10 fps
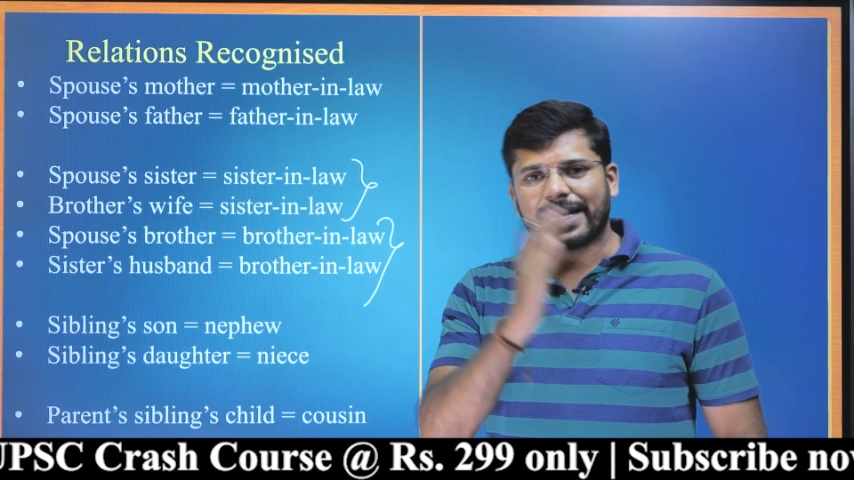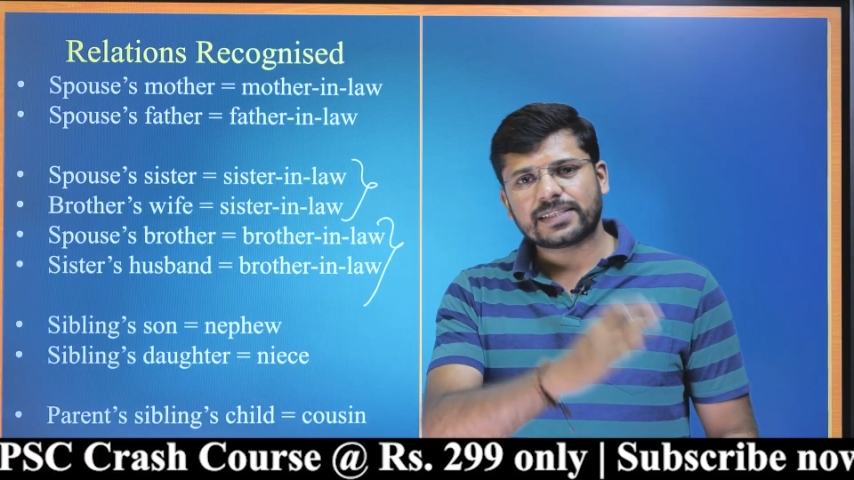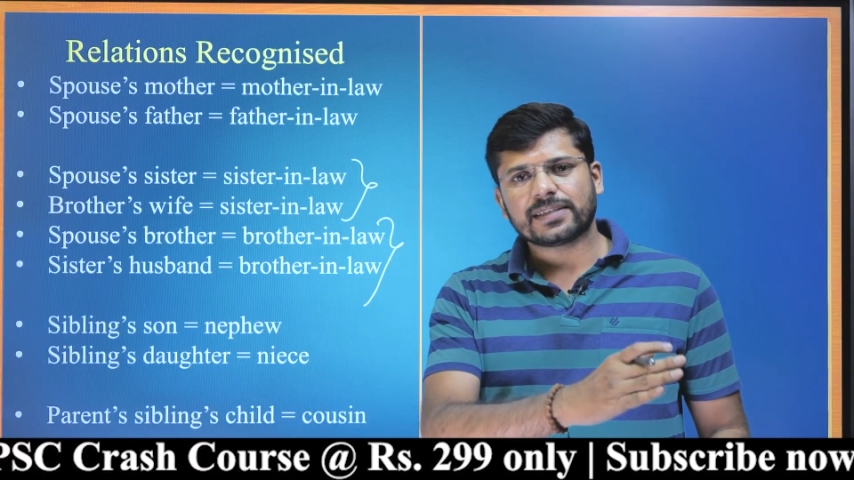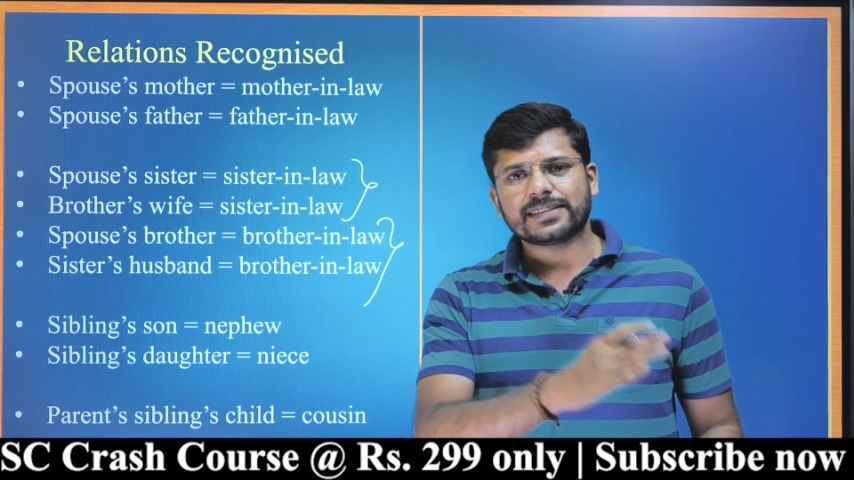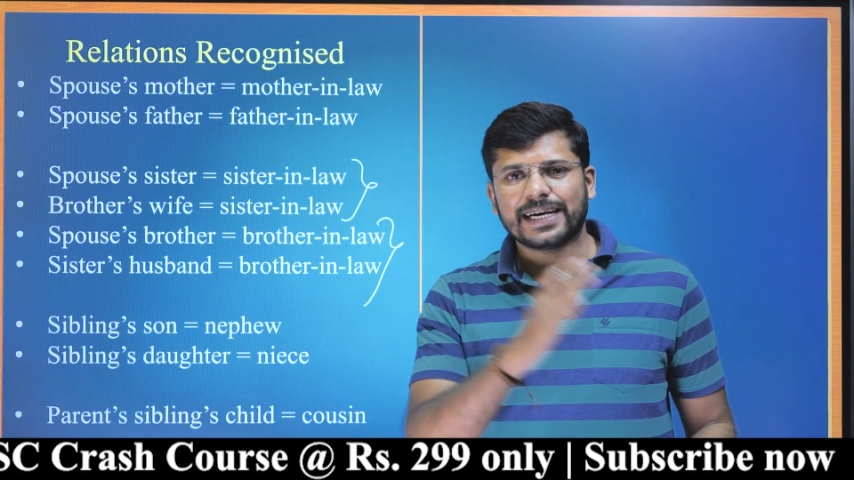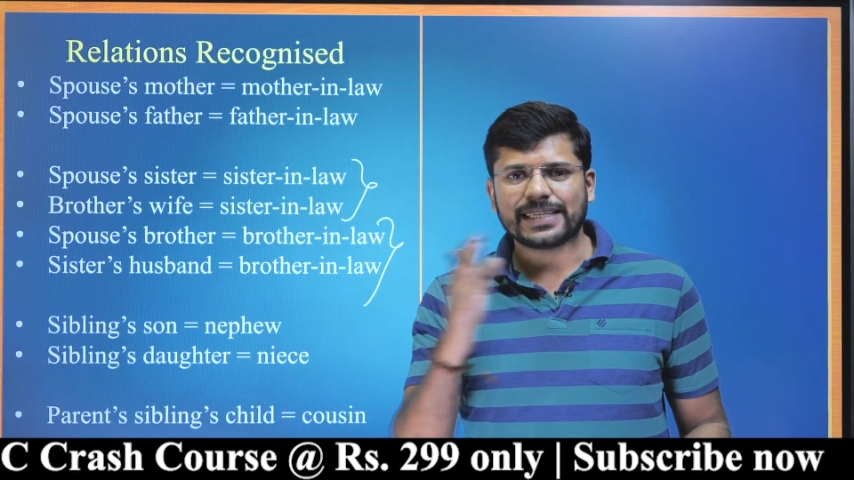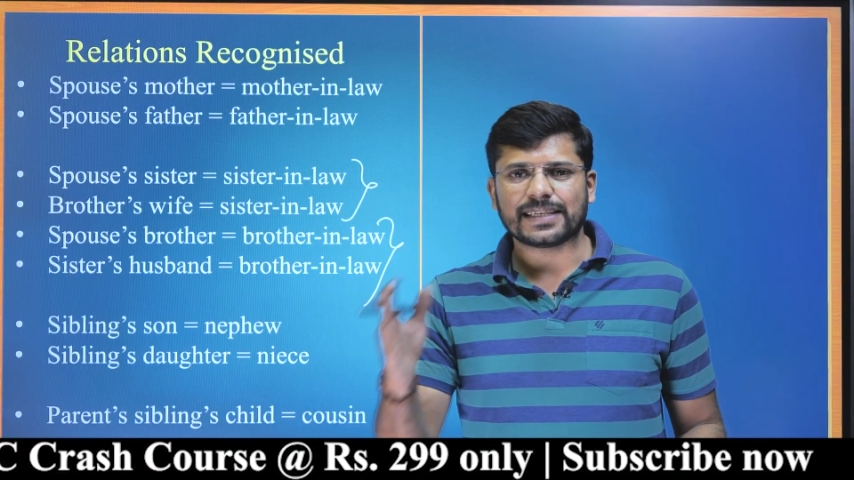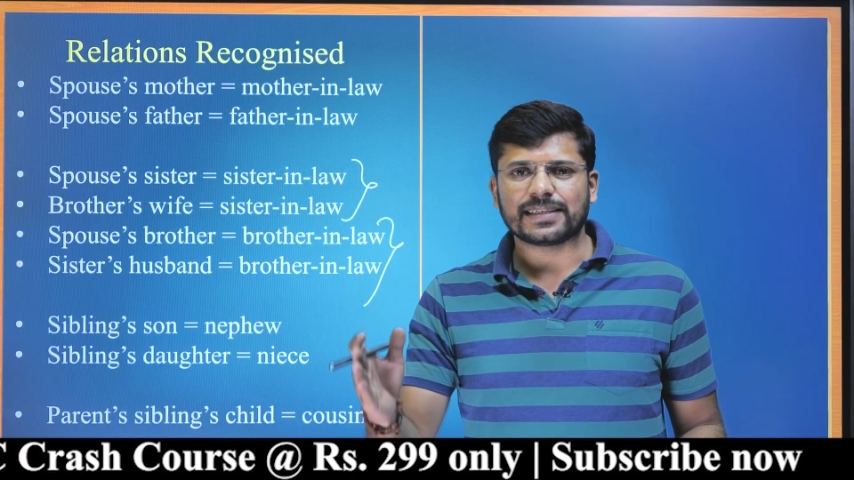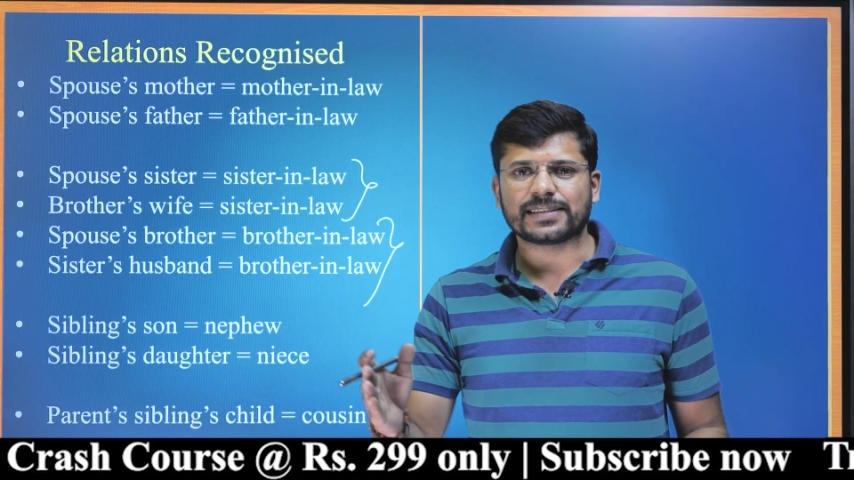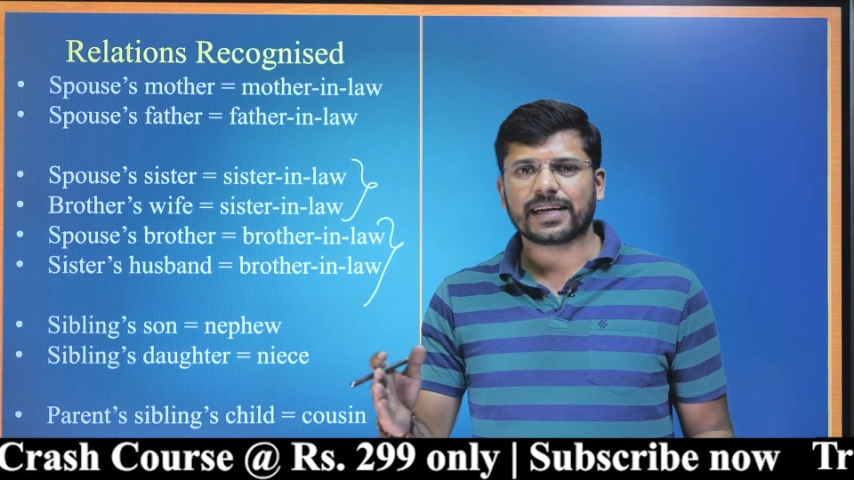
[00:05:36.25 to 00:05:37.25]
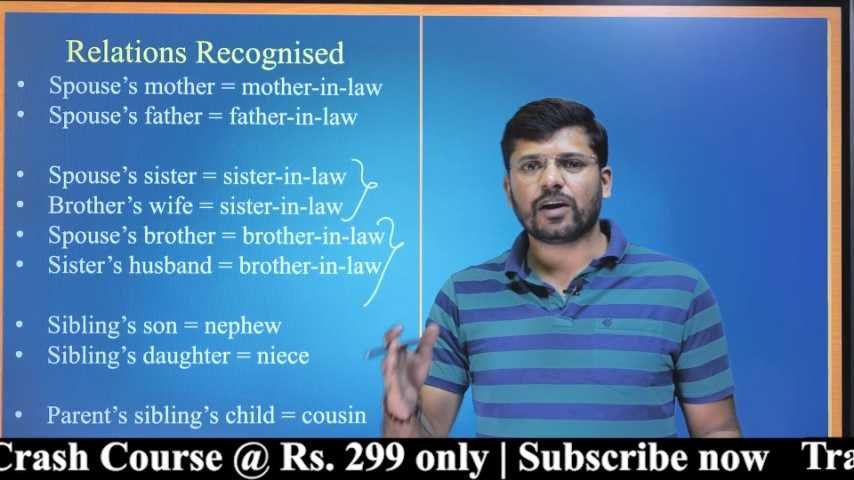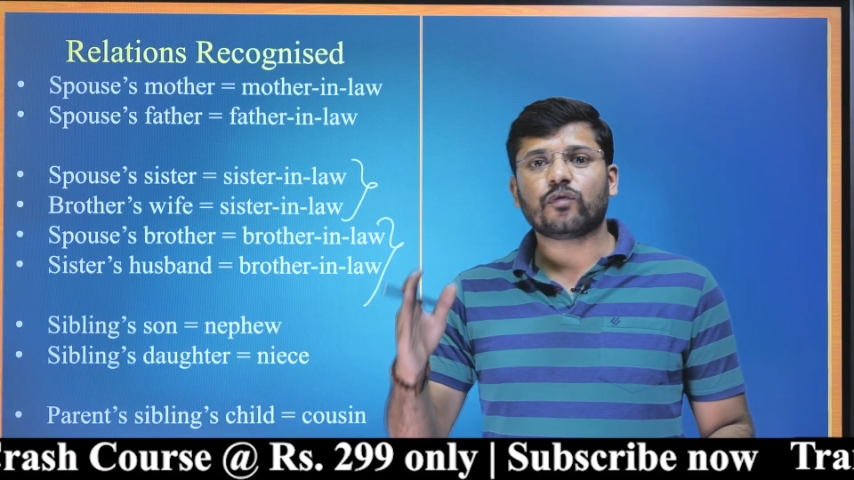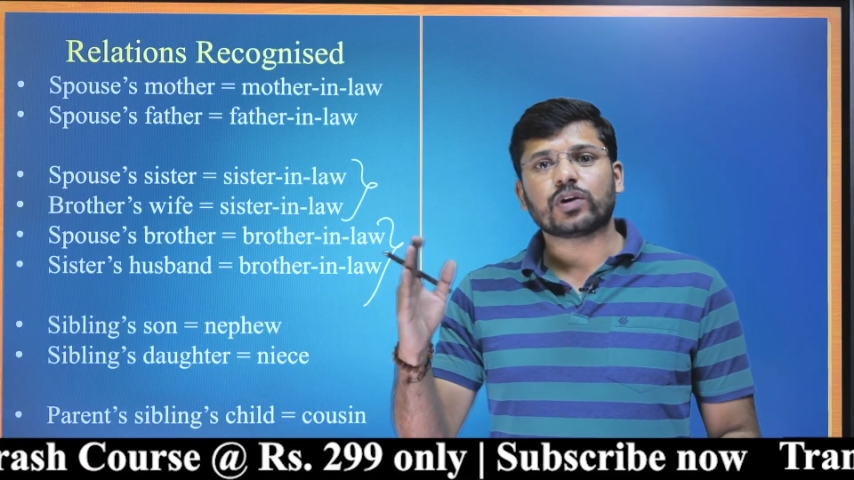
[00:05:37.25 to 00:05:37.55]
X, Z is the sister-in-law.